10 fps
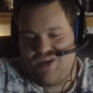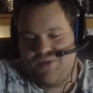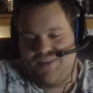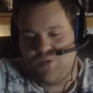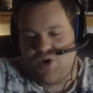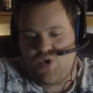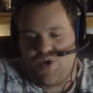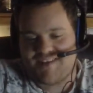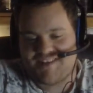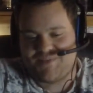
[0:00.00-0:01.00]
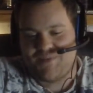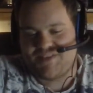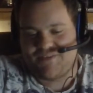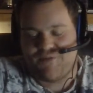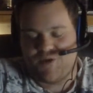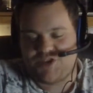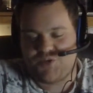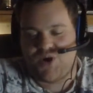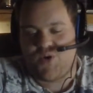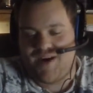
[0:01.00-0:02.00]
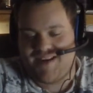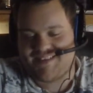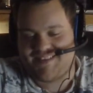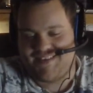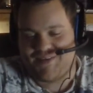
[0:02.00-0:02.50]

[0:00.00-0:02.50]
the requests. What was the first request?